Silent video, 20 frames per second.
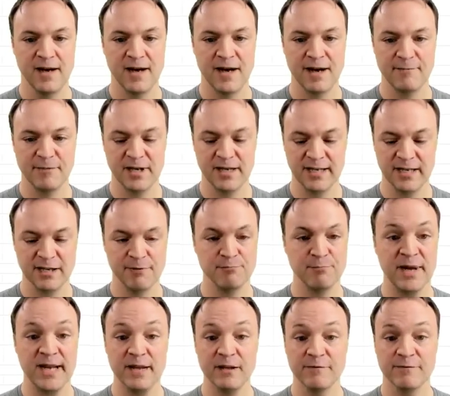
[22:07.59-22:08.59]
I'm going to
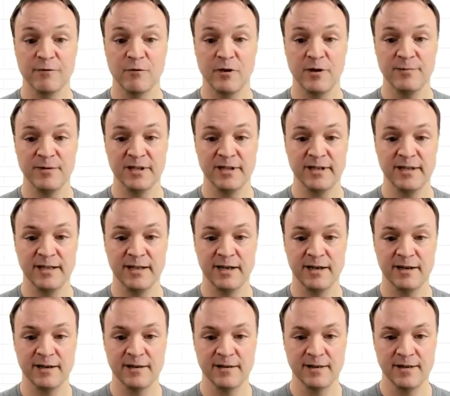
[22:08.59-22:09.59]
make a formula
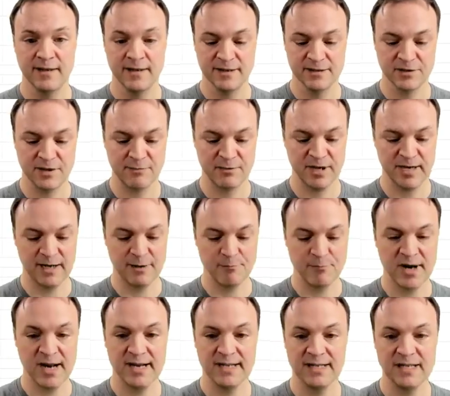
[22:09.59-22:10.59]
here. So I'm going to hit
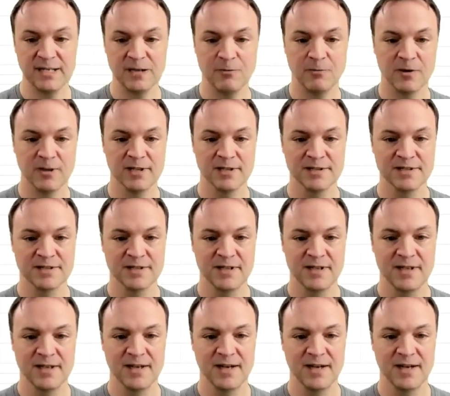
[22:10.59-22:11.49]
my equals.